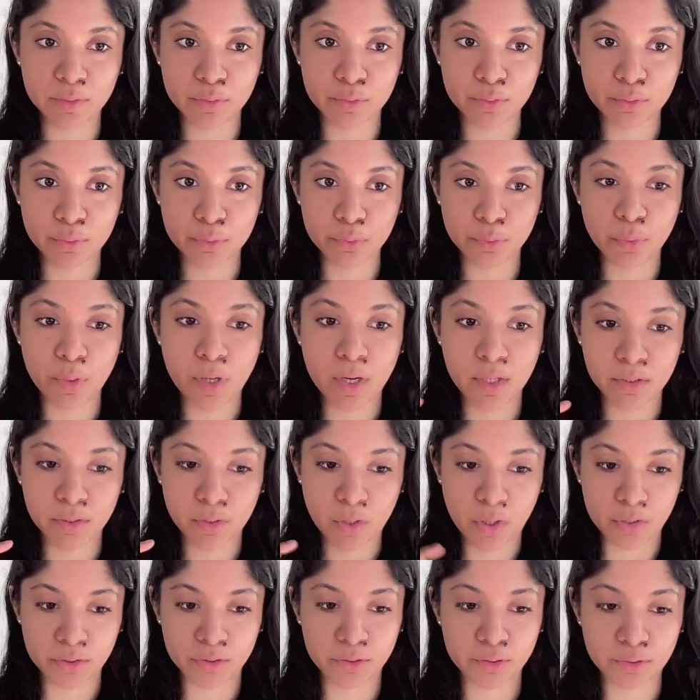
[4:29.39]
So you are
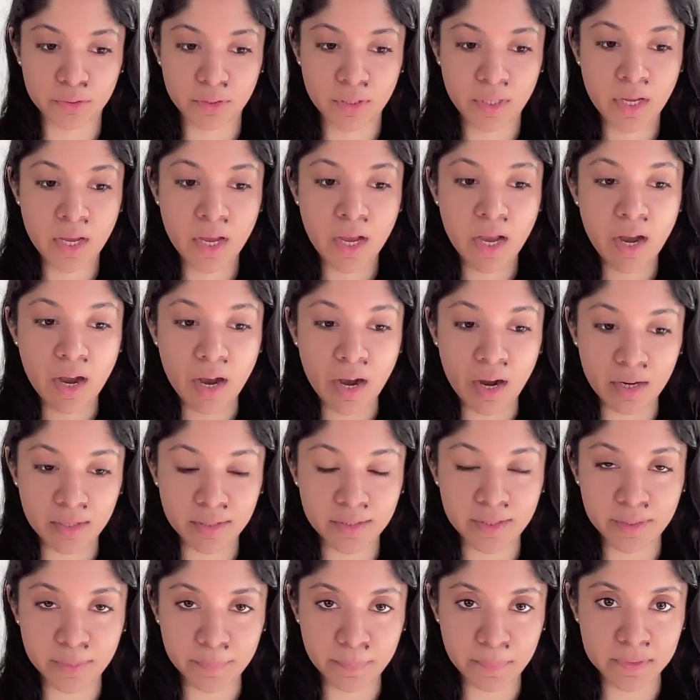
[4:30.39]
not
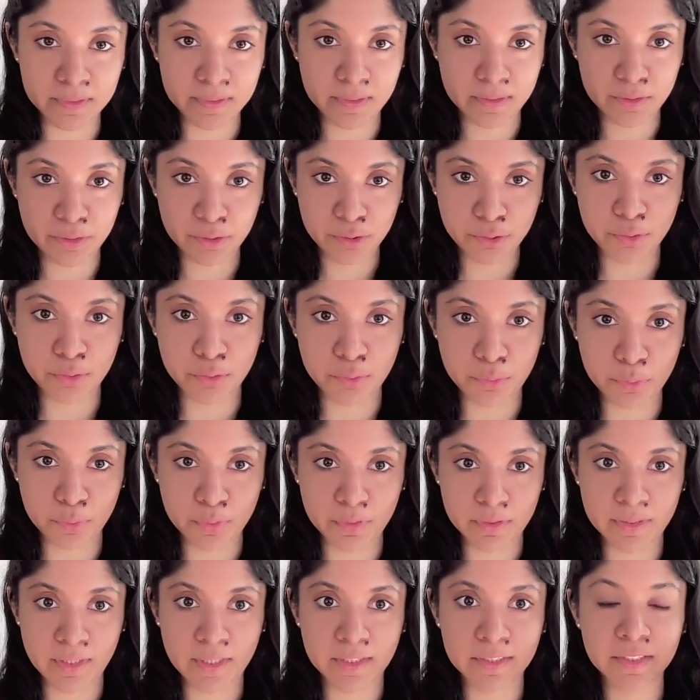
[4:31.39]
100%
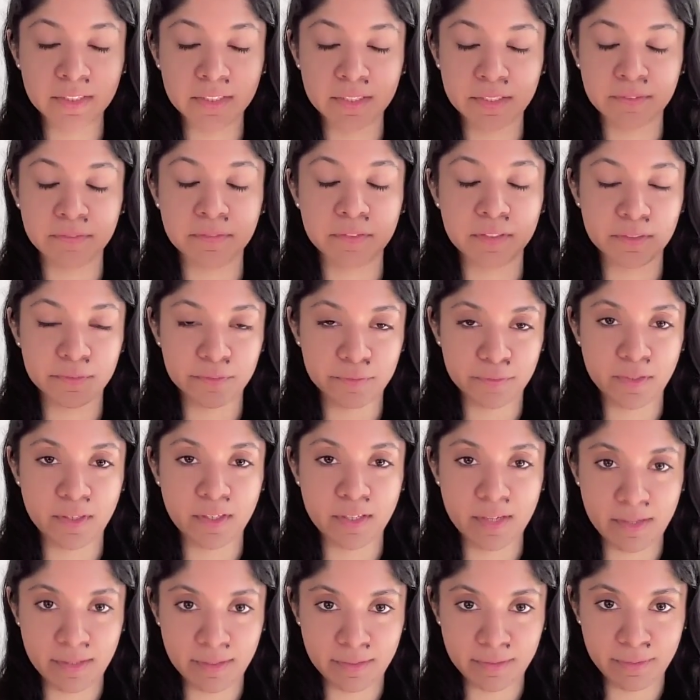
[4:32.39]
sure that he will
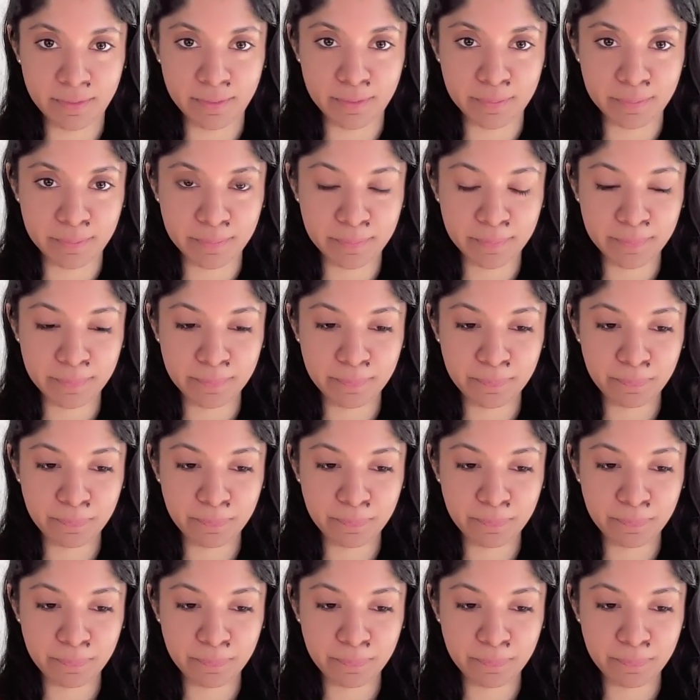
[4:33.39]
fire you.